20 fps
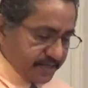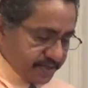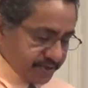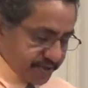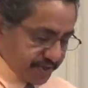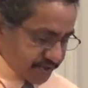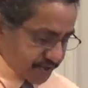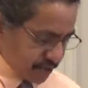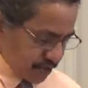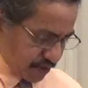
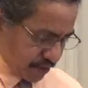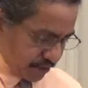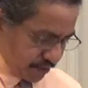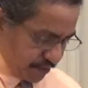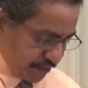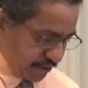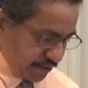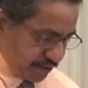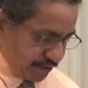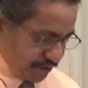Then the
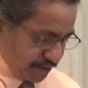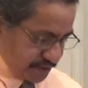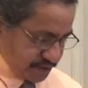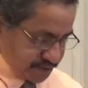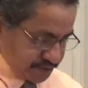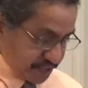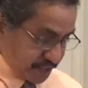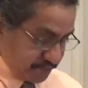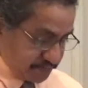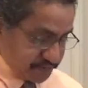earth
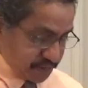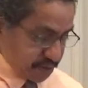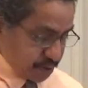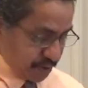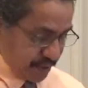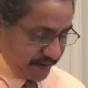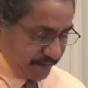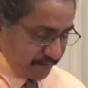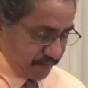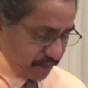seemed to
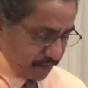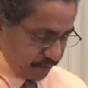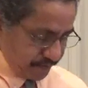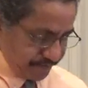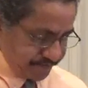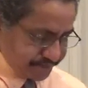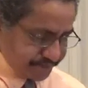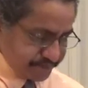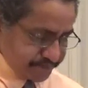tremble,